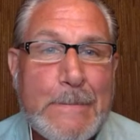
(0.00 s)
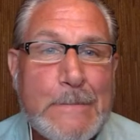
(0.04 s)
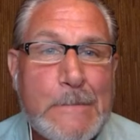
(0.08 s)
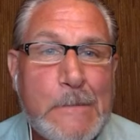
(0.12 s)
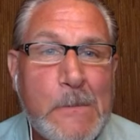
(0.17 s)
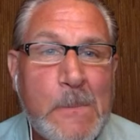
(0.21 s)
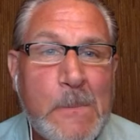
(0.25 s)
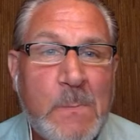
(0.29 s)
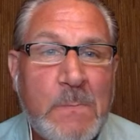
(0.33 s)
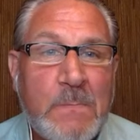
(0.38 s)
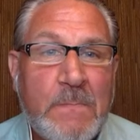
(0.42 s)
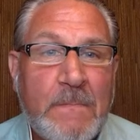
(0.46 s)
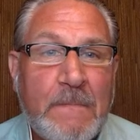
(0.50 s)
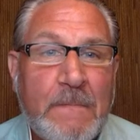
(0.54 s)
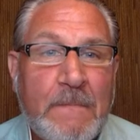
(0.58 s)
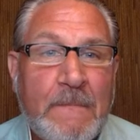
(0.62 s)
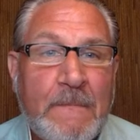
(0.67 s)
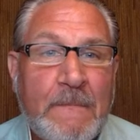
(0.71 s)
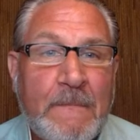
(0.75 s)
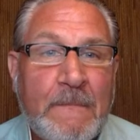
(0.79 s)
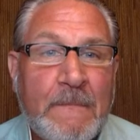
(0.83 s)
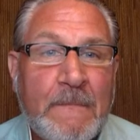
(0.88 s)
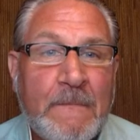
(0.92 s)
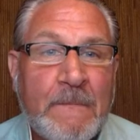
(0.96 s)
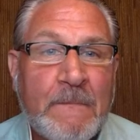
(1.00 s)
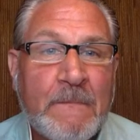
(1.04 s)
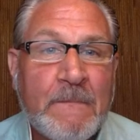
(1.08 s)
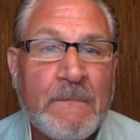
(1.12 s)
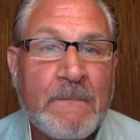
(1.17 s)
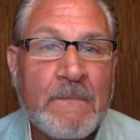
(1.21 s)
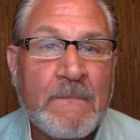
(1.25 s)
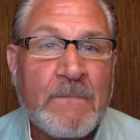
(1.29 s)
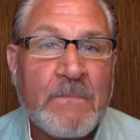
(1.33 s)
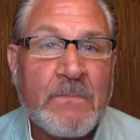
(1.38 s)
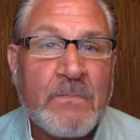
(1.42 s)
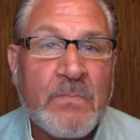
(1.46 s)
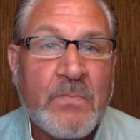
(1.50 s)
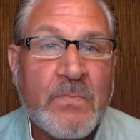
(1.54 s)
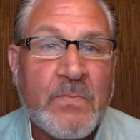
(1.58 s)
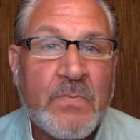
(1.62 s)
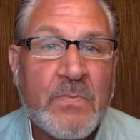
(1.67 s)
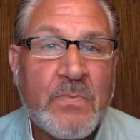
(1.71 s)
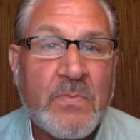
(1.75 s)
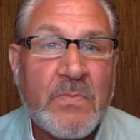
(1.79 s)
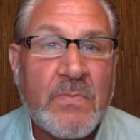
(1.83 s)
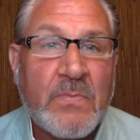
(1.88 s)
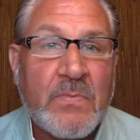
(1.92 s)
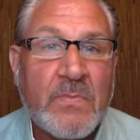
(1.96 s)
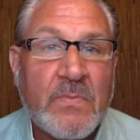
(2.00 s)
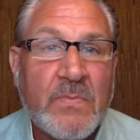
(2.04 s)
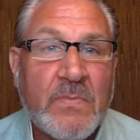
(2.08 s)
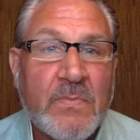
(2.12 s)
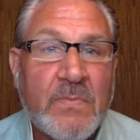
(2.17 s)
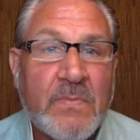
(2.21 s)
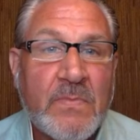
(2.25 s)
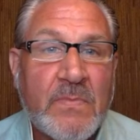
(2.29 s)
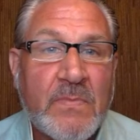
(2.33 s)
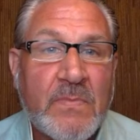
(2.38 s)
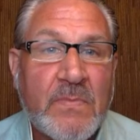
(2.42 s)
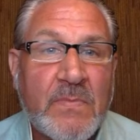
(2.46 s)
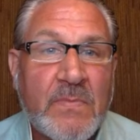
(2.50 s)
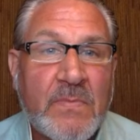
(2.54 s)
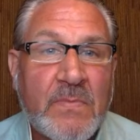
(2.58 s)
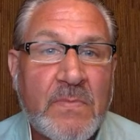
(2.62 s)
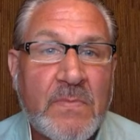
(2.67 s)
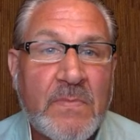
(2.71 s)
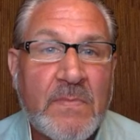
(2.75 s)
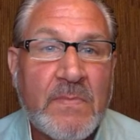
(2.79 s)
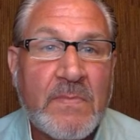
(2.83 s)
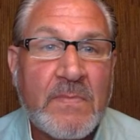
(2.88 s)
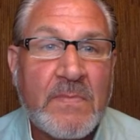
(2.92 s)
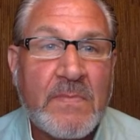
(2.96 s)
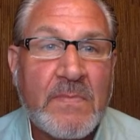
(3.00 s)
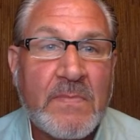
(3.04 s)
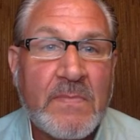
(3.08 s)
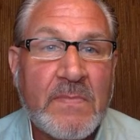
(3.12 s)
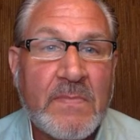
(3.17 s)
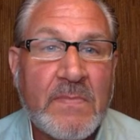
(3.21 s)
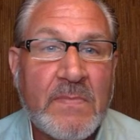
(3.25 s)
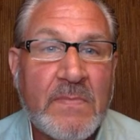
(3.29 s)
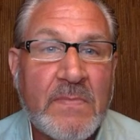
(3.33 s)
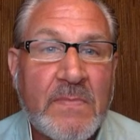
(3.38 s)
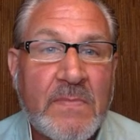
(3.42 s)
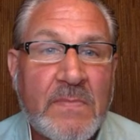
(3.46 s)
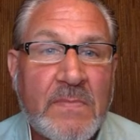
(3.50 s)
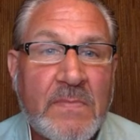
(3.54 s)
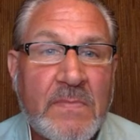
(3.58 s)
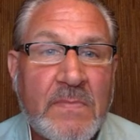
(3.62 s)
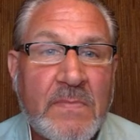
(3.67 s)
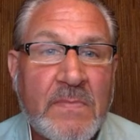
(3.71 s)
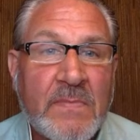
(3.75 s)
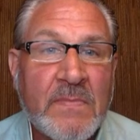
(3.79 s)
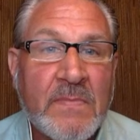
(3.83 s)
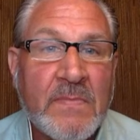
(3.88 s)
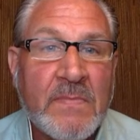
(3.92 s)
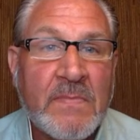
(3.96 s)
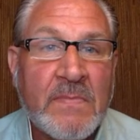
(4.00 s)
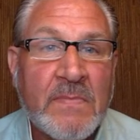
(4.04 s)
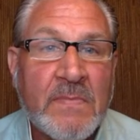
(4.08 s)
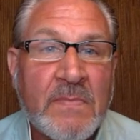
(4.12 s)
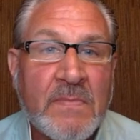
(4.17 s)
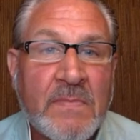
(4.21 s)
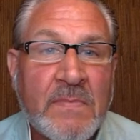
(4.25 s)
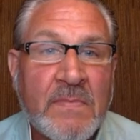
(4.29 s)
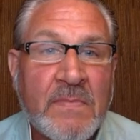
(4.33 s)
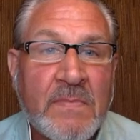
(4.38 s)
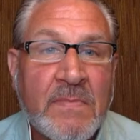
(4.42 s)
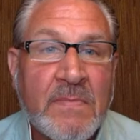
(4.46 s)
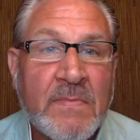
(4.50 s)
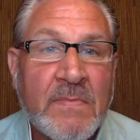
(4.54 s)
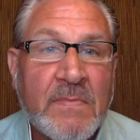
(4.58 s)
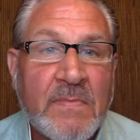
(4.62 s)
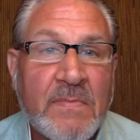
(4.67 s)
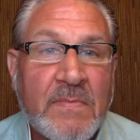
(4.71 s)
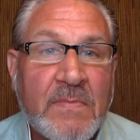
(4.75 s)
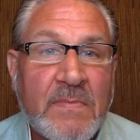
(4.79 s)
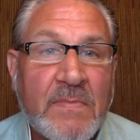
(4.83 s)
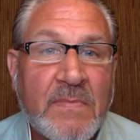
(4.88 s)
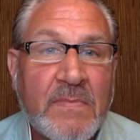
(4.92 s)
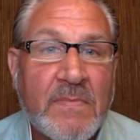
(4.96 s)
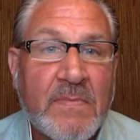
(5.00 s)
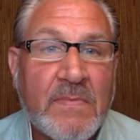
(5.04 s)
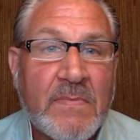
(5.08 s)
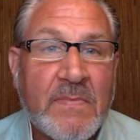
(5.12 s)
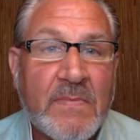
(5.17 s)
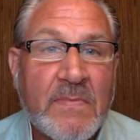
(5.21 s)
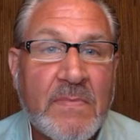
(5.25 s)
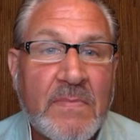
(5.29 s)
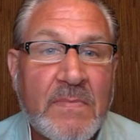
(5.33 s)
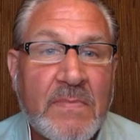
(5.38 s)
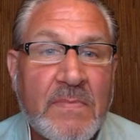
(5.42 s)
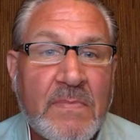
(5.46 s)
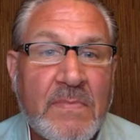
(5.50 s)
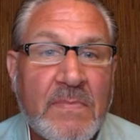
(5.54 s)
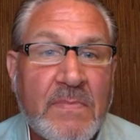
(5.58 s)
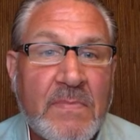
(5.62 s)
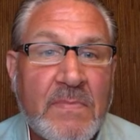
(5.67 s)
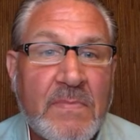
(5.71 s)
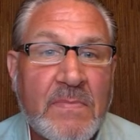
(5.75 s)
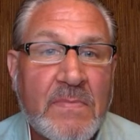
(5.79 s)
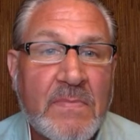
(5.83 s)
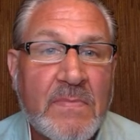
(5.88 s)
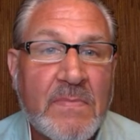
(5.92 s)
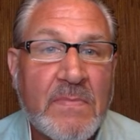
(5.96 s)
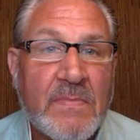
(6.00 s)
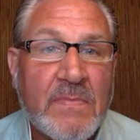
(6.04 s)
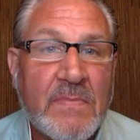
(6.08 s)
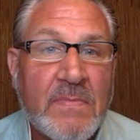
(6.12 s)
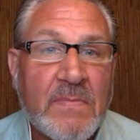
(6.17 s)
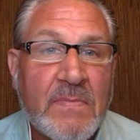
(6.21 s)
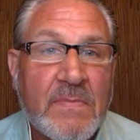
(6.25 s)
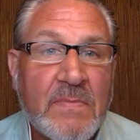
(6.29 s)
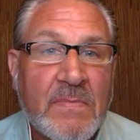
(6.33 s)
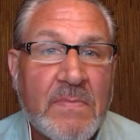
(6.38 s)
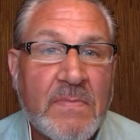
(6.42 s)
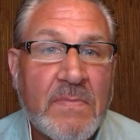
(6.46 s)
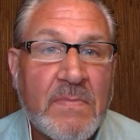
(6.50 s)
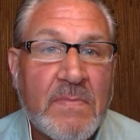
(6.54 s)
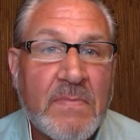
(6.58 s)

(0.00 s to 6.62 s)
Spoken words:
The person shown says nothing.